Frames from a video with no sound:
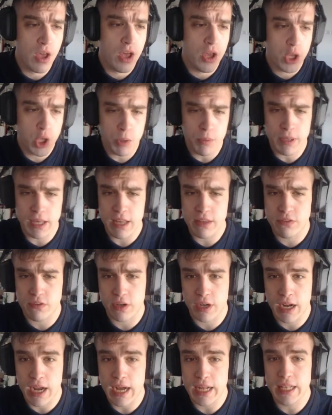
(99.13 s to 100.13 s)
You will get
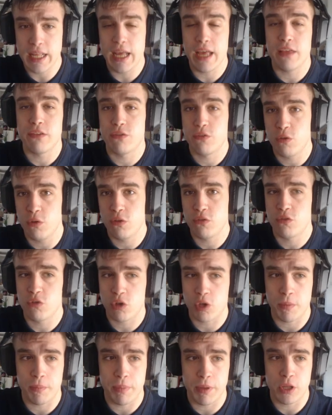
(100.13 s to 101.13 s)
Zargala as soon as you
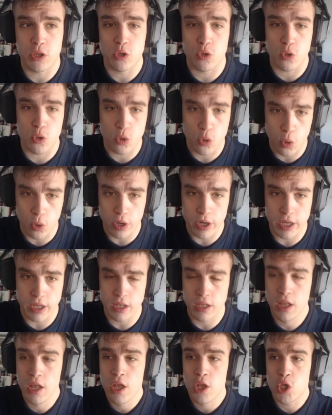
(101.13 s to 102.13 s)
complete the
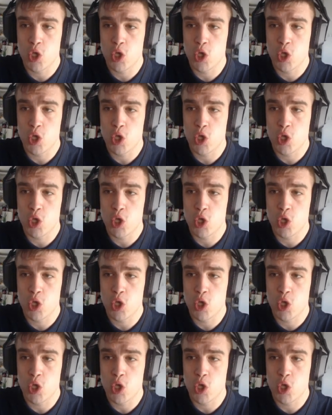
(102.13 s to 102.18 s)
tutorial.